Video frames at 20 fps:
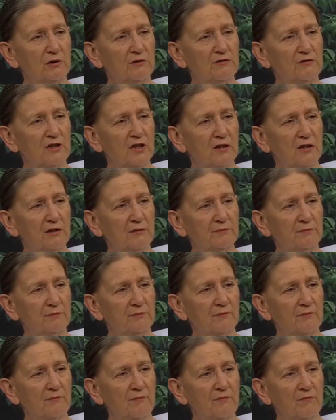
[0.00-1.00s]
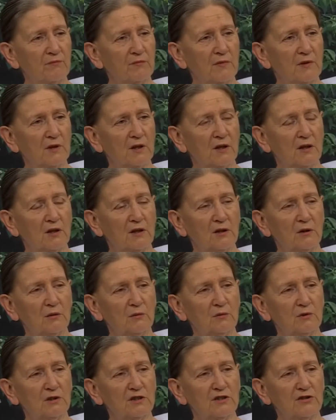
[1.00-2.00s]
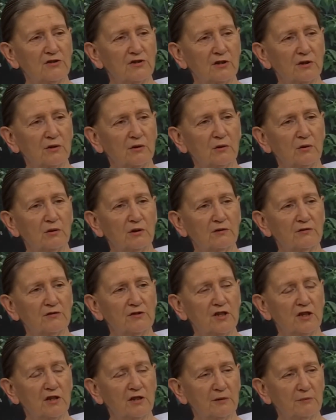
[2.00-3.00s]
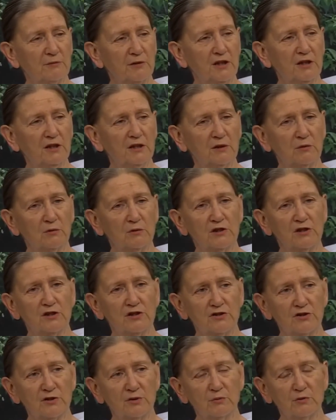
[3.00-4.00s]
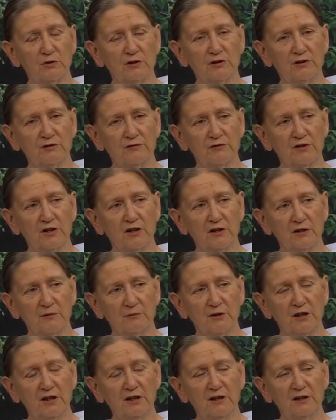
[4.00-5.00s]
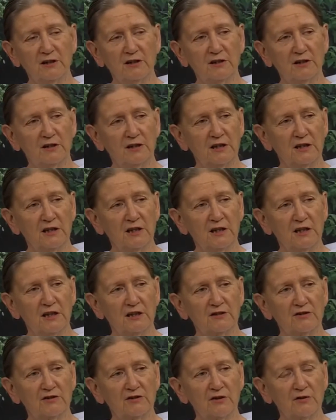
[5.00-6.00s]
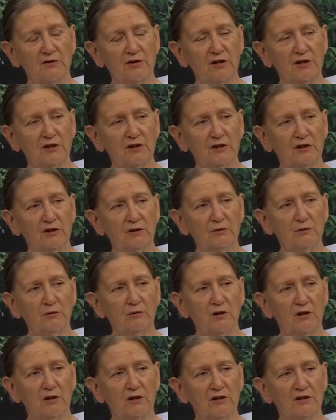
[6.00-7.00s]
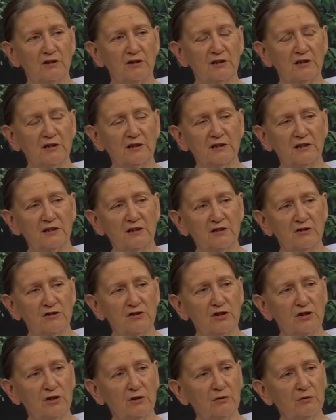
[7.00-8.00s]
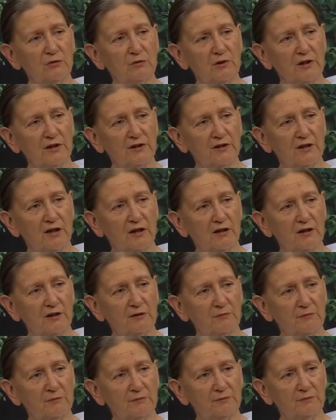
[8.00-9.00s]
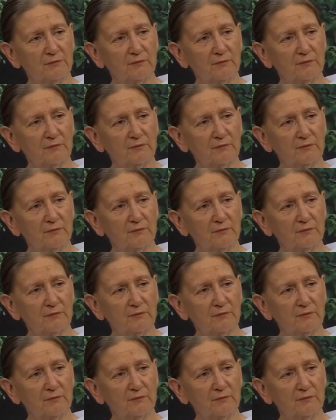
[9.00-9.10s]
of time. Mm-hmm. What is the call of time here? What is the word of time here? So that you are in tune with time.